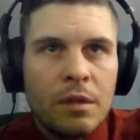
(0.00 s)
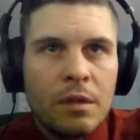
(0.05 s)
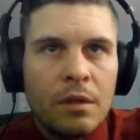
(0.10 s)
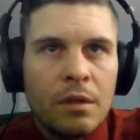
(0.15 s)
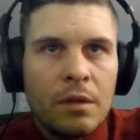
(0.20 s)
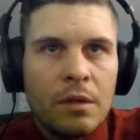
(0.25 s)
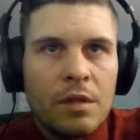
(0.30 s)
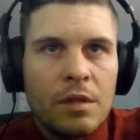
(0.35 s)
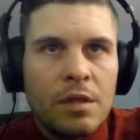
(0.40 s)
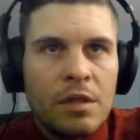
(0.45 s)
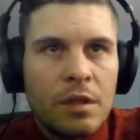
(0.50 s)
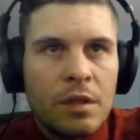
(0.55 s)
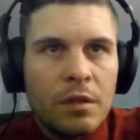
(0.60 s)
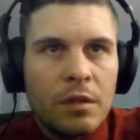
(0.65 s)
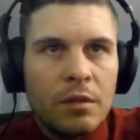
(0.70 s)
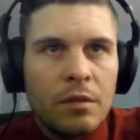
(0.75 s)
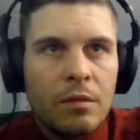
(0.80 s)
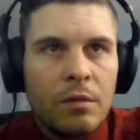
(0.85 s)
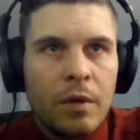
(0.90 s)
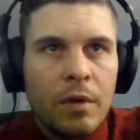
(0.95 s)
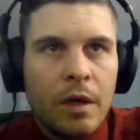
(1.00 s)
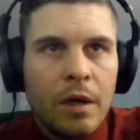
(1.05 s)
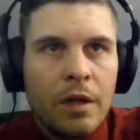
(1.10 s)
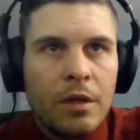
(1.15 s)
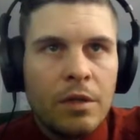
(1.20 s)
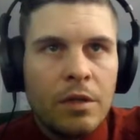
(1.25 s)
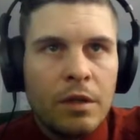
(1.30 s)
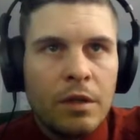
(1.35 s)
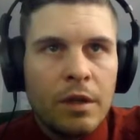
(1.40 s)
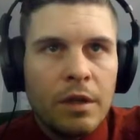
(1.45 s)
single wide
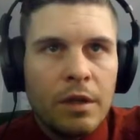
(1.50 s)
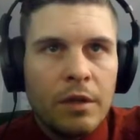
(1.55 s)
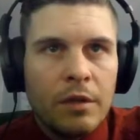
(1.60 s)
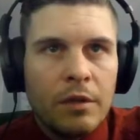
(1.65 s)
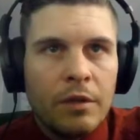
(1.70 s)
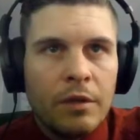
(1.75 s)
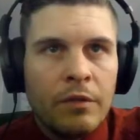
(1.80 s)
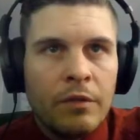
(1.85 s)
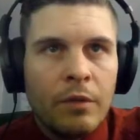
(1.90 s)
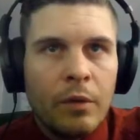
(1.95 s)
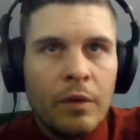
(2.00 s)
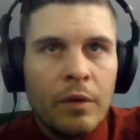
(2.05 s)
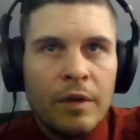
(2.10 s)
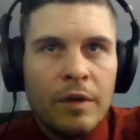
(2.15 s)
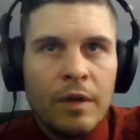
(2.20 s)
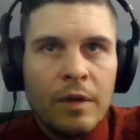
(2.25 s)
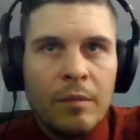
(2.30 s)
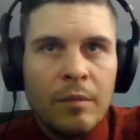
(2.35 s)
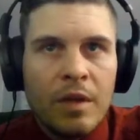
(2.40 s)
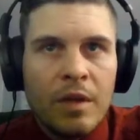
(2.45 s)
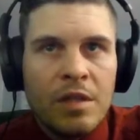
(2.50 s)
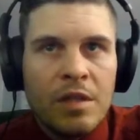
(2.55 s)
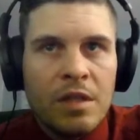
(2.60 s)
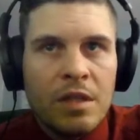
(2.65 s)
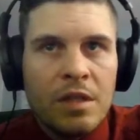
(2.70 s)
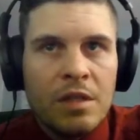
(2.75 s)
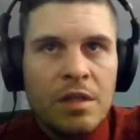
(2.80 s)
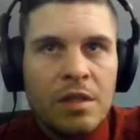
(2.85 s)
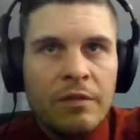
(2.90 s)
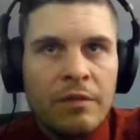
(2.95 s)
trailer, 14 by
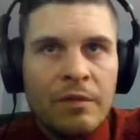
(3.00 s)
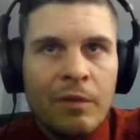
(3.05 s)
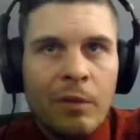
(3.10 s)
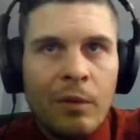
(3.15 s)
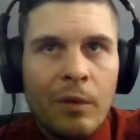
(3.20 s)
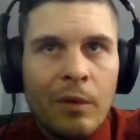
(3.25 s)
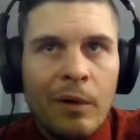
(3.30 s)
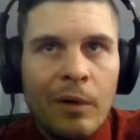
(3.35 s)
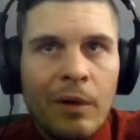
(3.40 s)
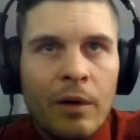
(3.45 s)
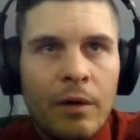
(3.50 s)
64.